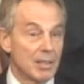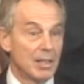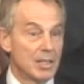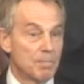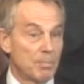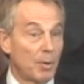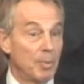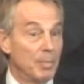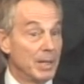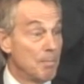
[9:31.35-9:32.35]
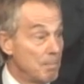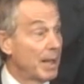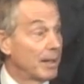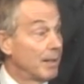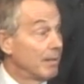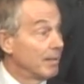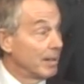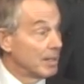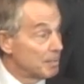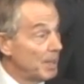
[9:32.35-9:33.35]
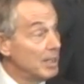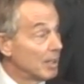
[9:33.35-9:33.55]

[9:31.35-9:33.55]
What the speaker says: is probably better than it's been.